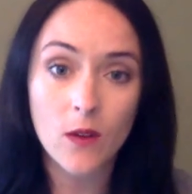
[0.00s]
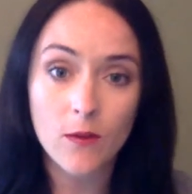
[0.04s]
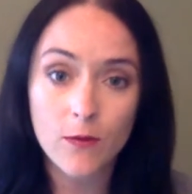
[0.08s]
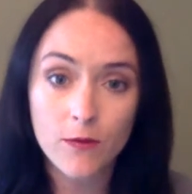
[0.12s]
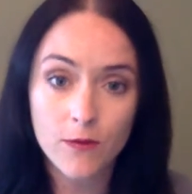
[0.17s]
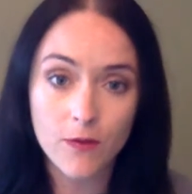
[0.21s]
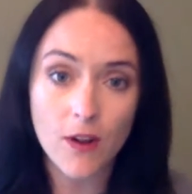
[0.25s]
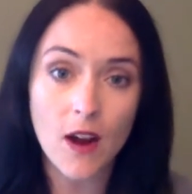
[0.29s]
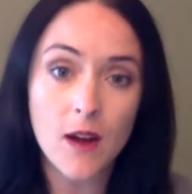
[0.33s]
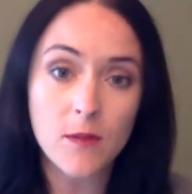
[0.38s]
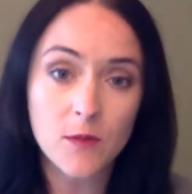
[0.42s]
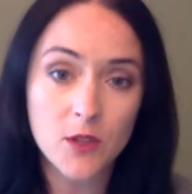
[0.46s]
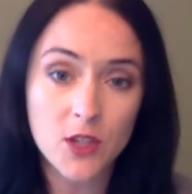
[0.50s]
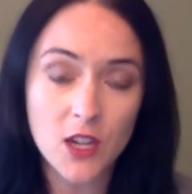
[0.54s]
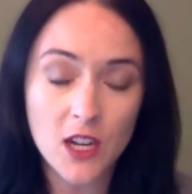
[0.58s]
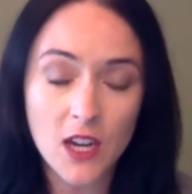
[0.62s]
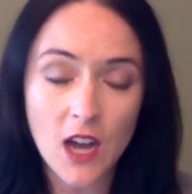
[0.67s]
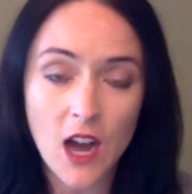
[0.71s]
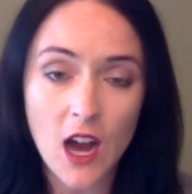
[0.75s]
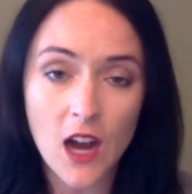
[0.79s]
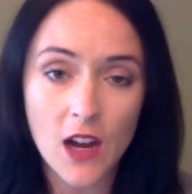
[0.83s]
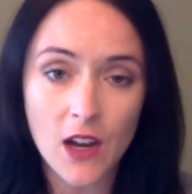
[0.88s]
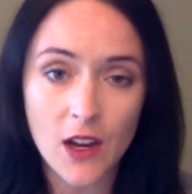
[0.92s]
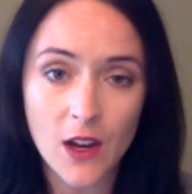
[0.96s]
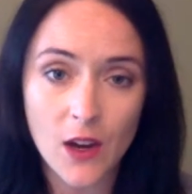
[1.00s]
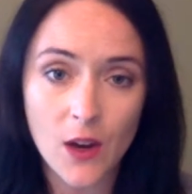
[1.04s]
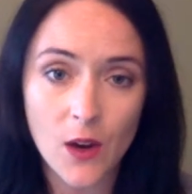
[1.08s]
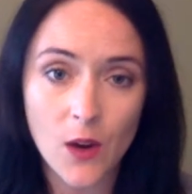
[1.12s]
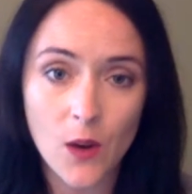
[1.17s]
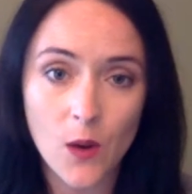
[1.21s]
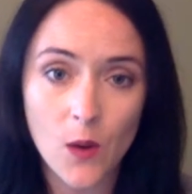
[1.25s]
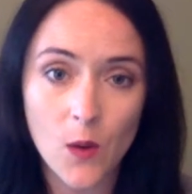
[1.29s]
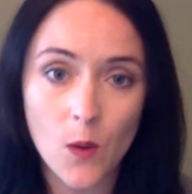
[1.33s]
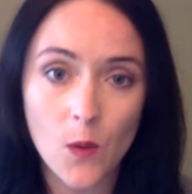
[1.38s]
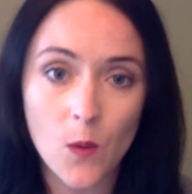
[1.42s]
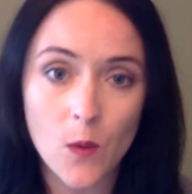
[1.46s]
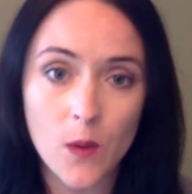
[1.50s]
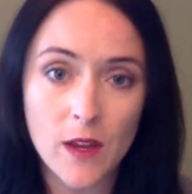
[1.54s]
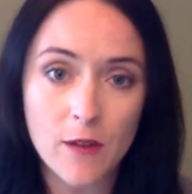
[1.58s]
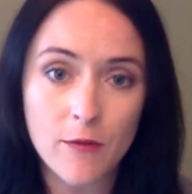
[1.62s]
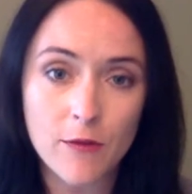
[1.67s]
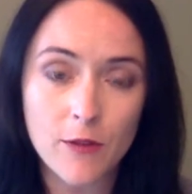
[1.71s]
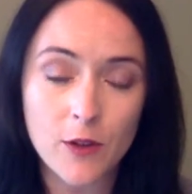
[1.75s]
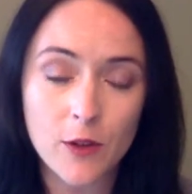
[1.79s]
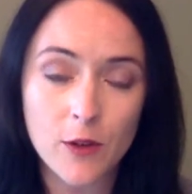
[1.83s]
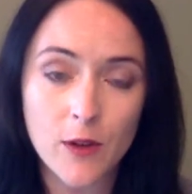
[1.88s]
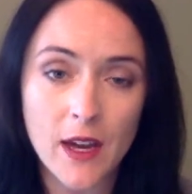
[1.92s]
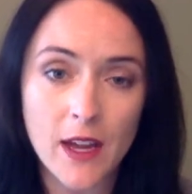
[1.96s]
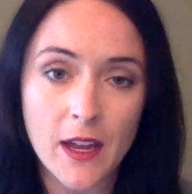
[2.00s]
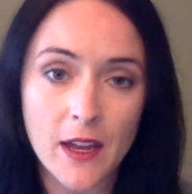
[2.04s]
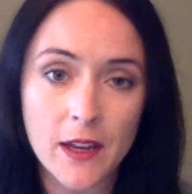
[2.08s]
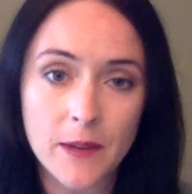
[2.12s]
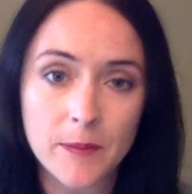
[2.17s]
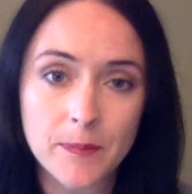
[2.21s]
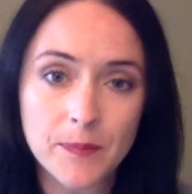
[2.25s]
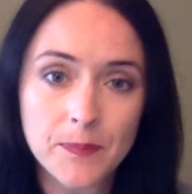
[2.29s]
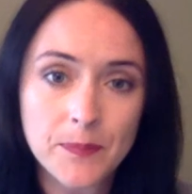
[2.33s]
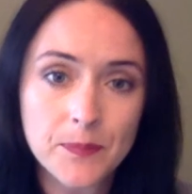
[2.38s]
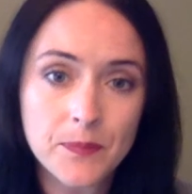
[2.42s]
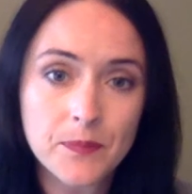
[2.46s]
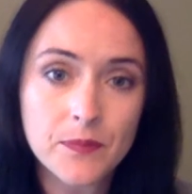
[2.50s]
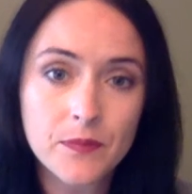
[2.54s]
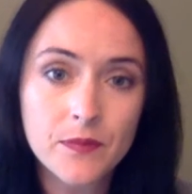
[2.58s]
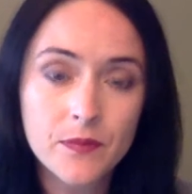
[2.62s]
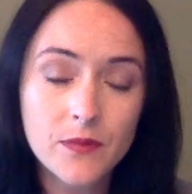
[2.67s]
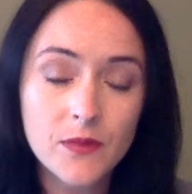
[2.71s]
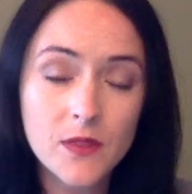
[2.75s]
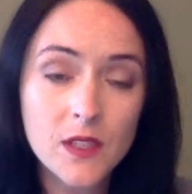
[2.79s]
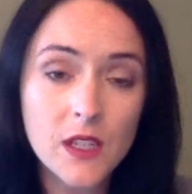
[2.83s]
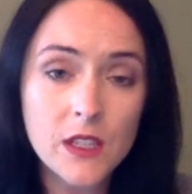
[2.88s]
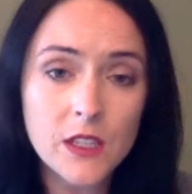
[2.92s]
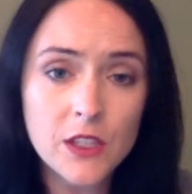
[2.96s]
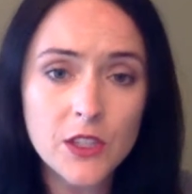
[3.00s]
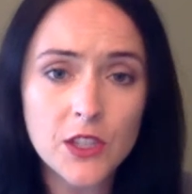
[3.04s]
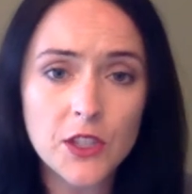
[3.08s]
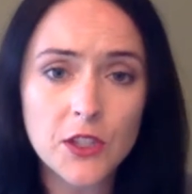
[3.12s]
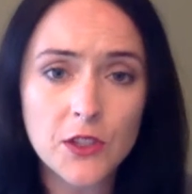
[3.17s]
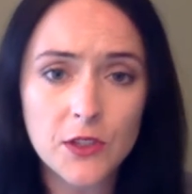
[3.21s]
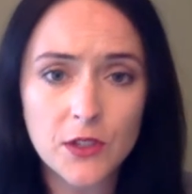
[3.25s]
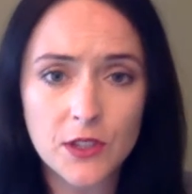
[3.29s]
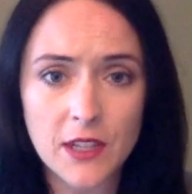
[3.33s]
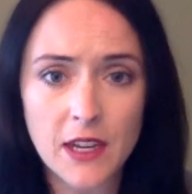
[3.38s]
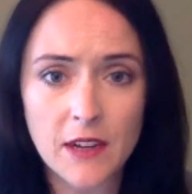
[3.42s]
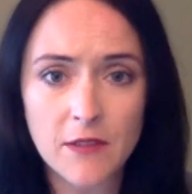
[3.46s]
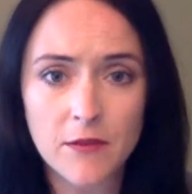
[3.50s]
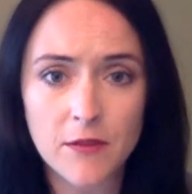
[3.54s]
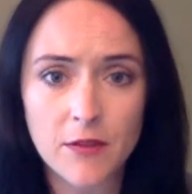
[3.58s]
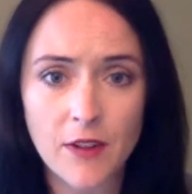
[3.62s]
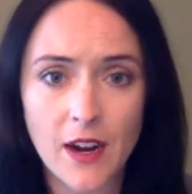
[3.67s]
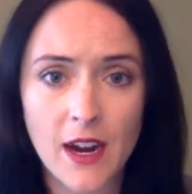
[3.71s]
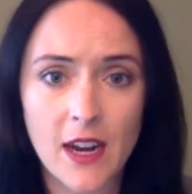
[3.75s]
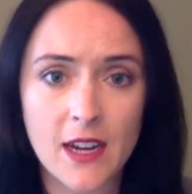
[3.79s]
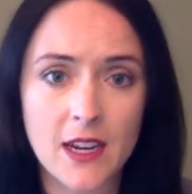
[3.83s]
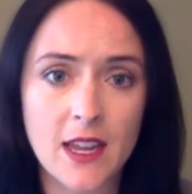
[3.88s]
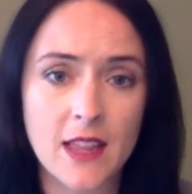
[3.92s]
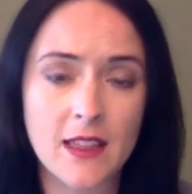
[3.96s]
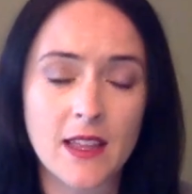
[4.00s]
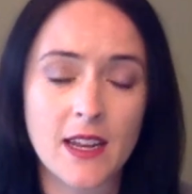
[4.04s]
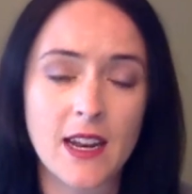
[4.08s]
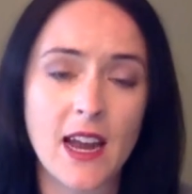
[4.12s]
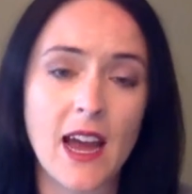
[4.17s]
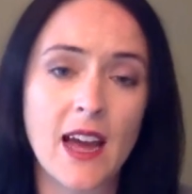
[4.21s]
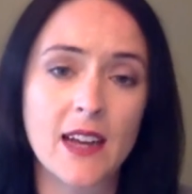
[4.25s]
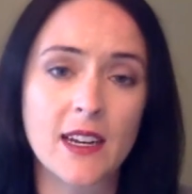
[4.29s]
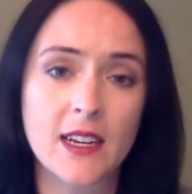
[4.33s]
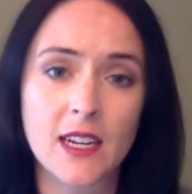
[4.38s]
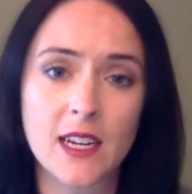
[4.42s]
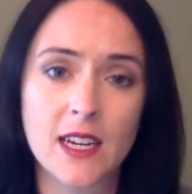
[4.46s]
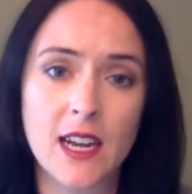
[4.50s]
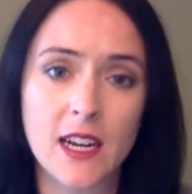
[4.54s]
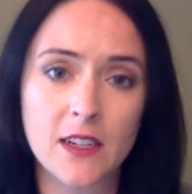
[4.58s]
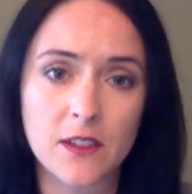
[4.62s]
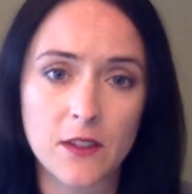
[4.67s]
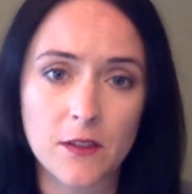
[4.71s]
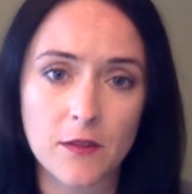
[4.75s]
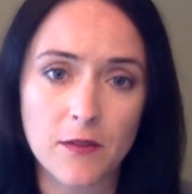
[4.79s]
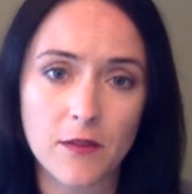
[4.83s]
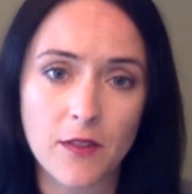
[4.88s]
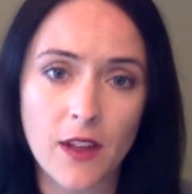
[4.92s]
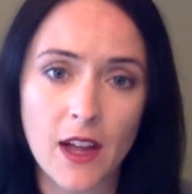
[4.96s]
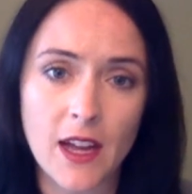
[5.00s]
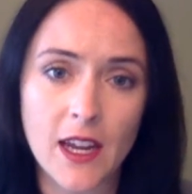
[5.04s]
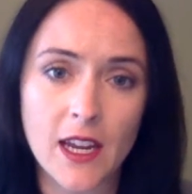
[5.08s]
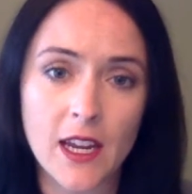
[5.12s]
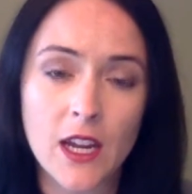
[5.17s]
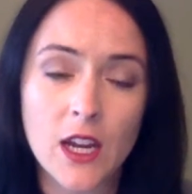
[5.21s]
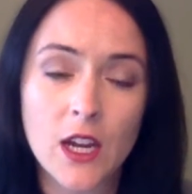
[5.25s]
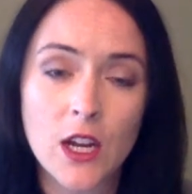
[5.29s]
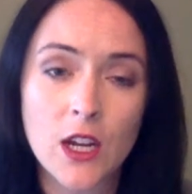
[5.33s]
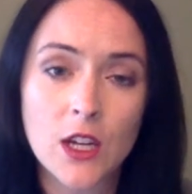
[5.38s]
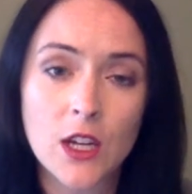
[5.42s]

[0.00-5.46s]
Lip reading: from Chicago, we flew in to San Fran and then had a connector flight